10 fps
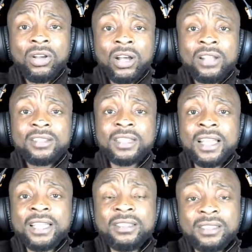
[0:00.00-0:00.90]

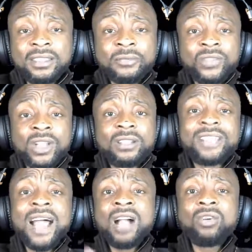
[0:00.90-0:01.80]
Since
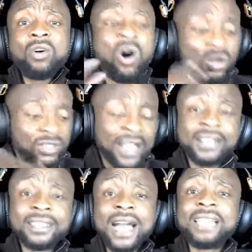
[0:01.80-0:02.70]
Tanko
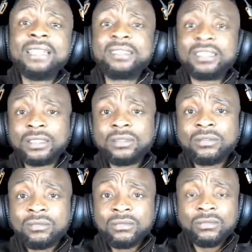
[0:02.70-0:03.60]
technicality
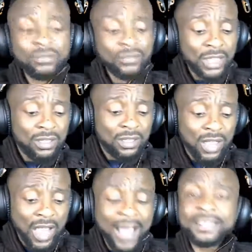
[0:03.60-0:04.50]

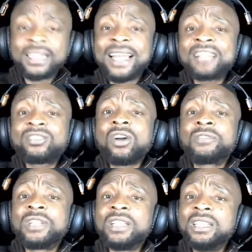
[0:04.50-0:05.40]
and the rest of
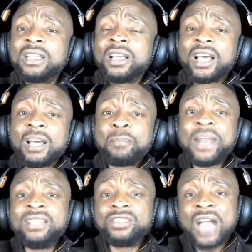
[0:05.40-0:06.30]
the
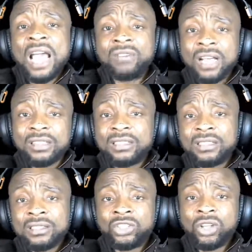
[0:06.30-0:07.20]
plane drivers,
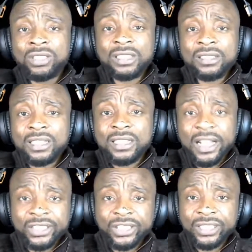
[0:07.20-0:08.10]
judges in
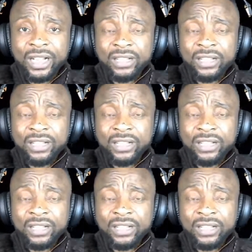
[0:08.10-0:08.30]
Nigeria,